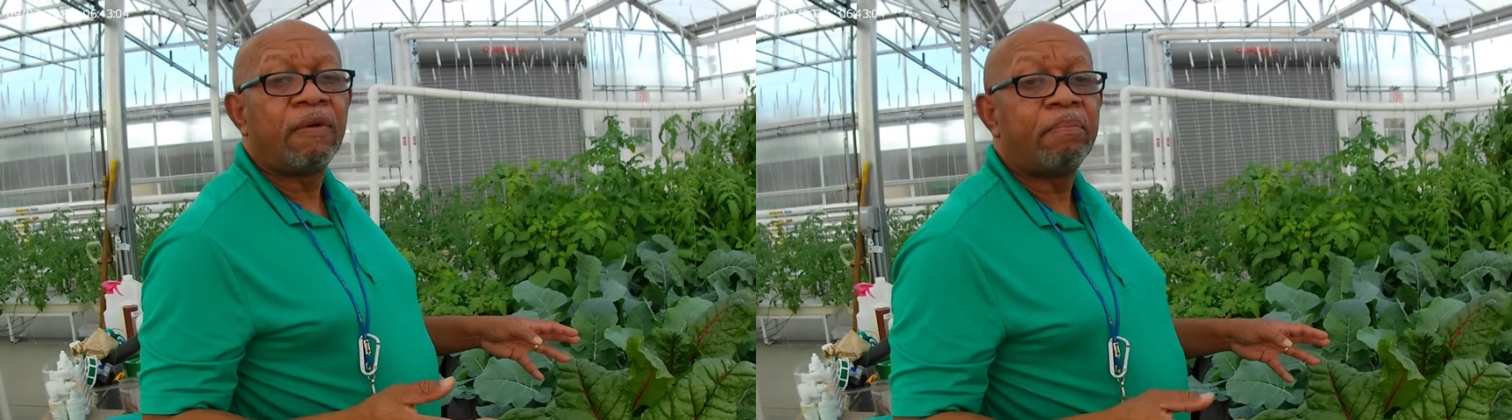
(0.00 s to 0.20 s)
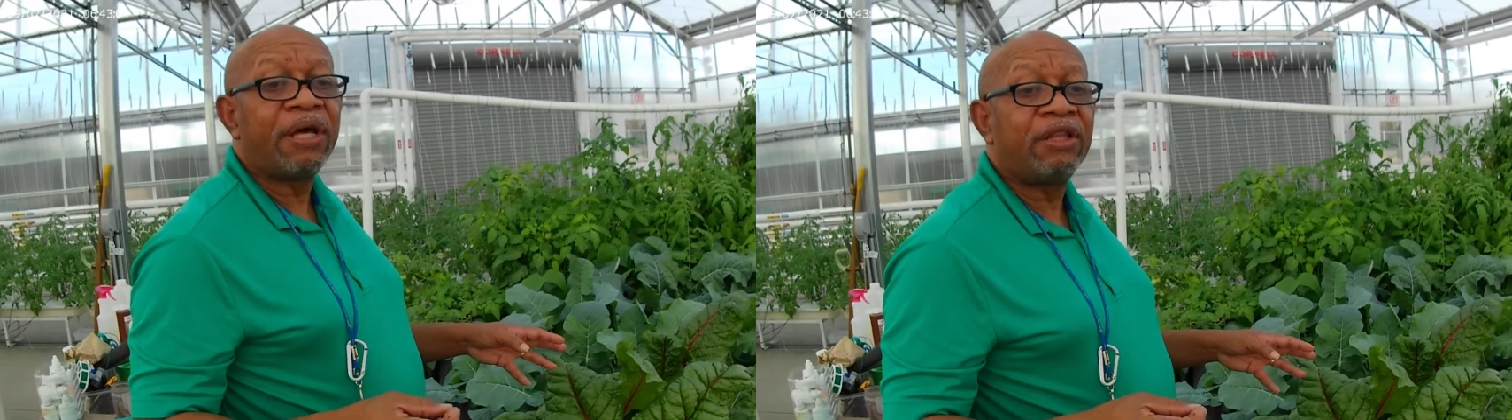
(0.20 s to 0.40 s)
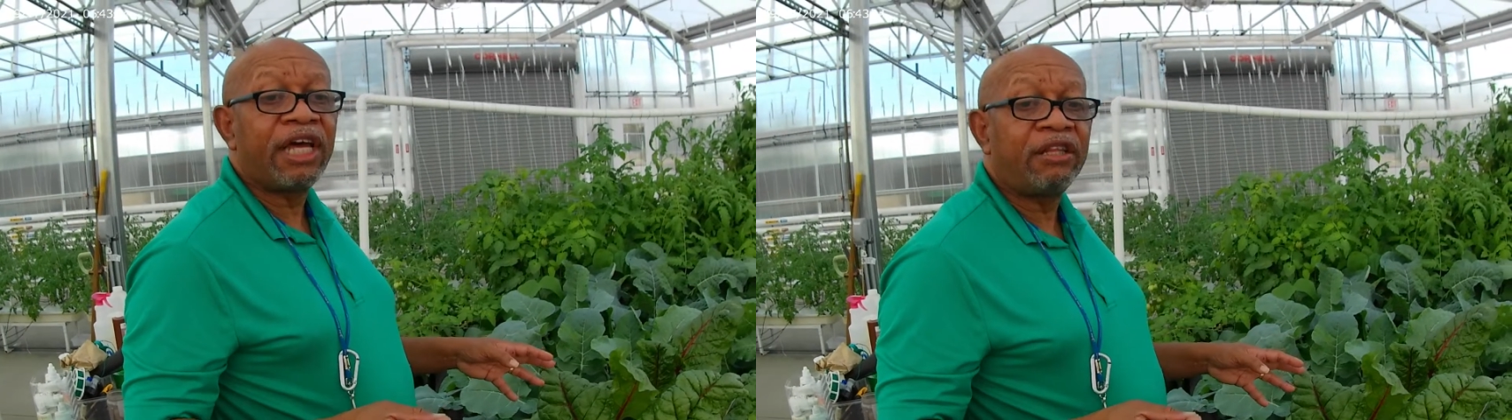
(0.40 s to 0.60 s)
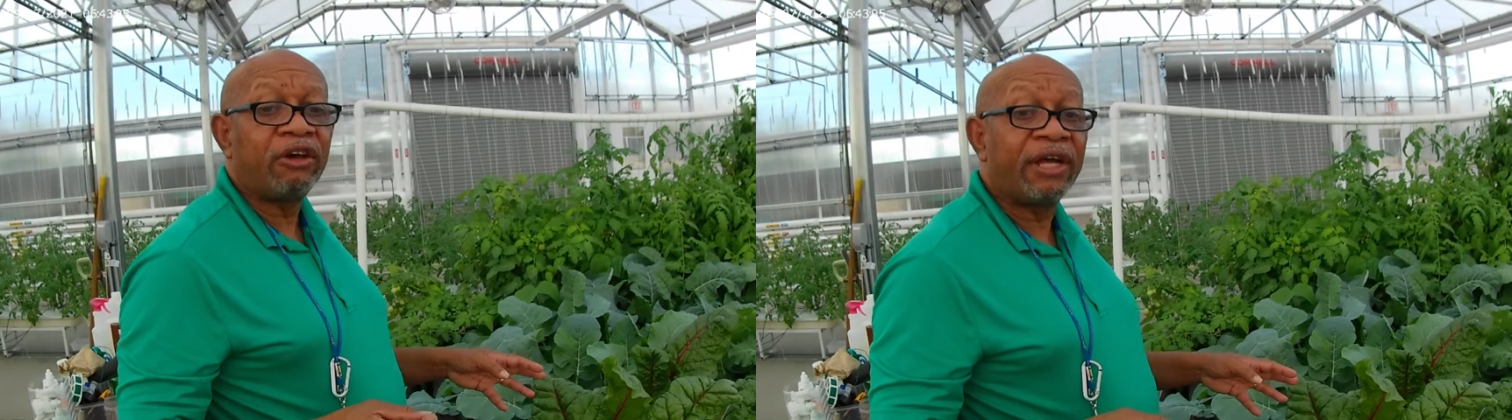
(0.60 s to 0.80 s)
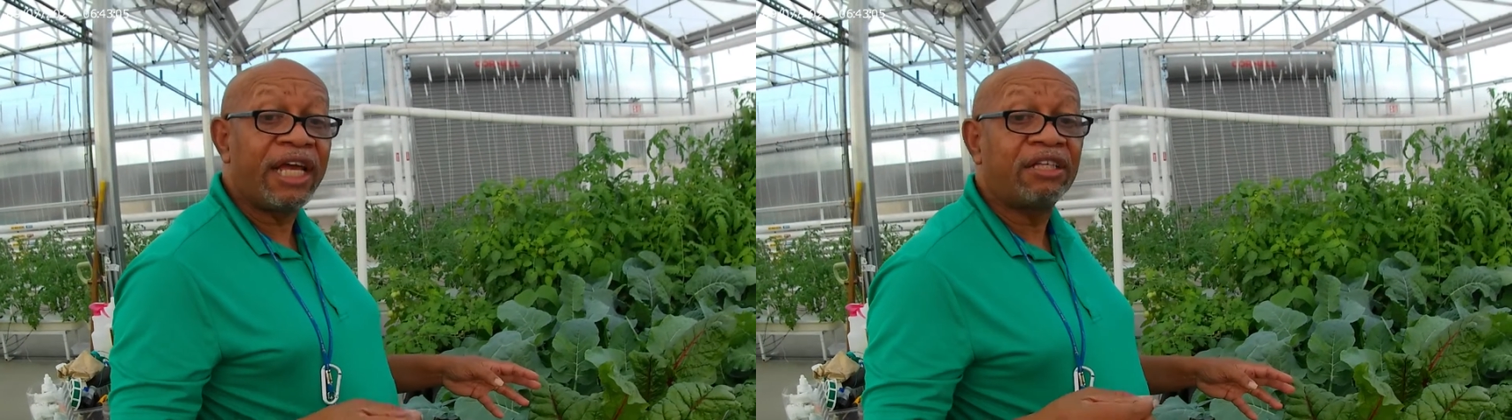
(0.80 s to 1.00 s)
But then
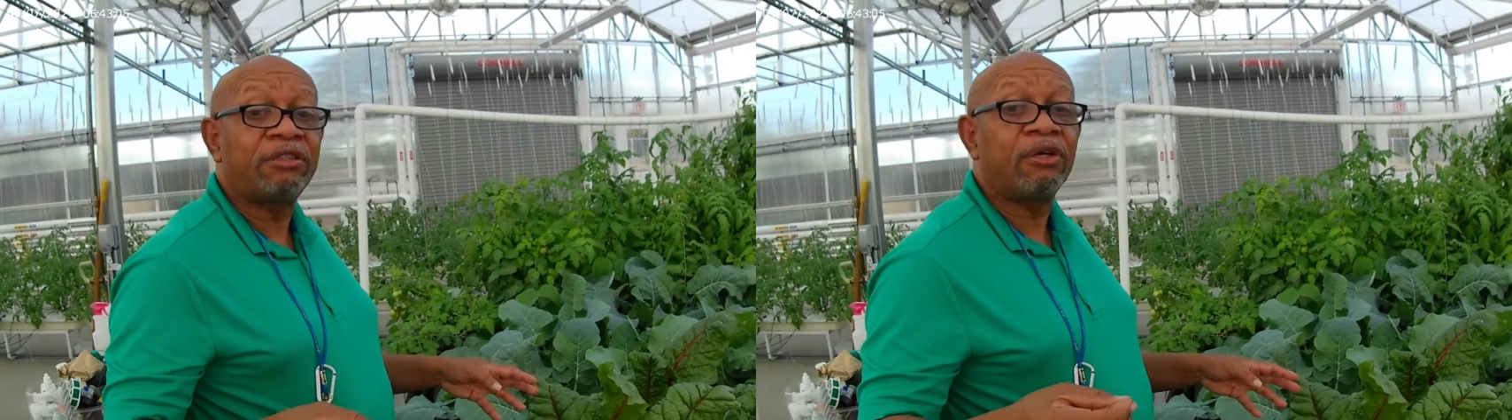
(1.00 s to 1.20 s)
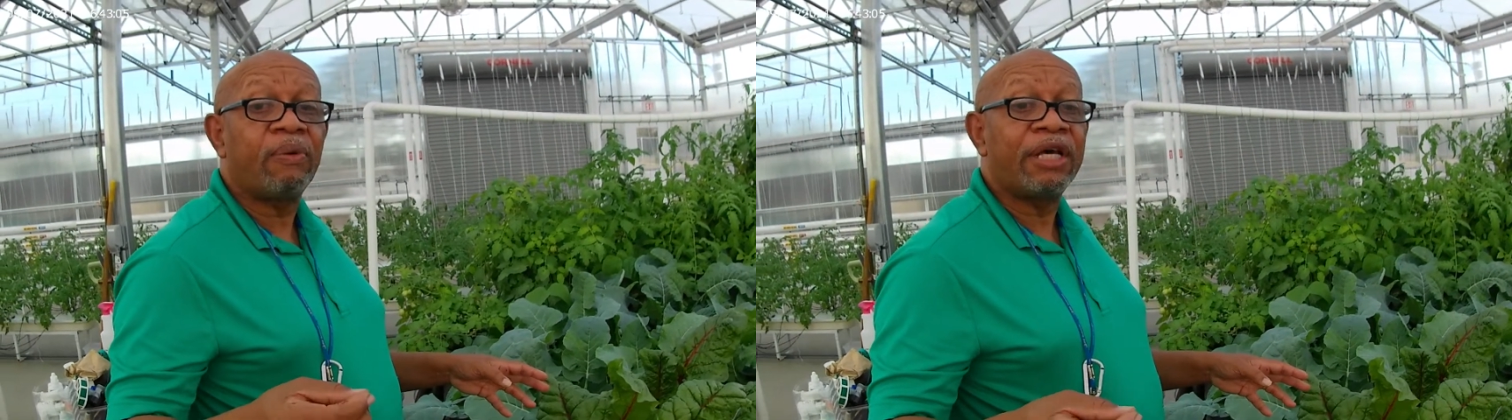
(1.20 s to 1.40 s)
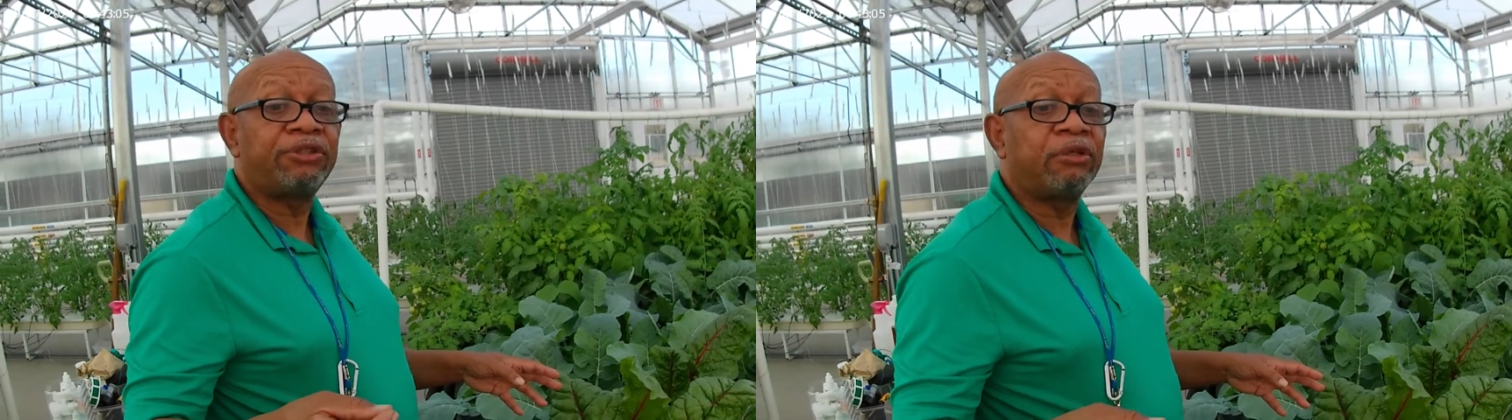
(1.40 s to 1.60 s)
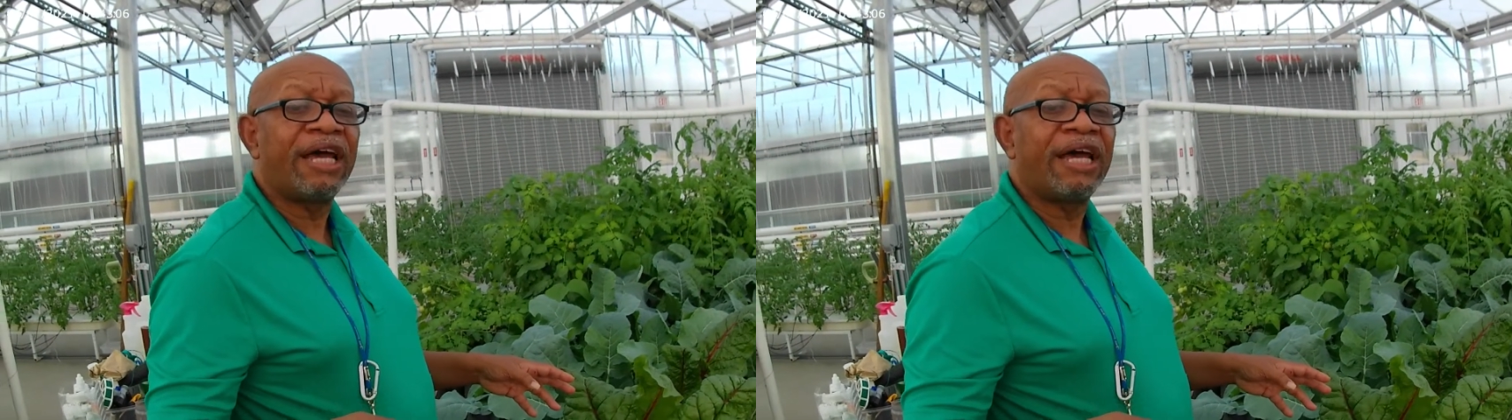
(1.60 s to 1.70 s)
there is the question,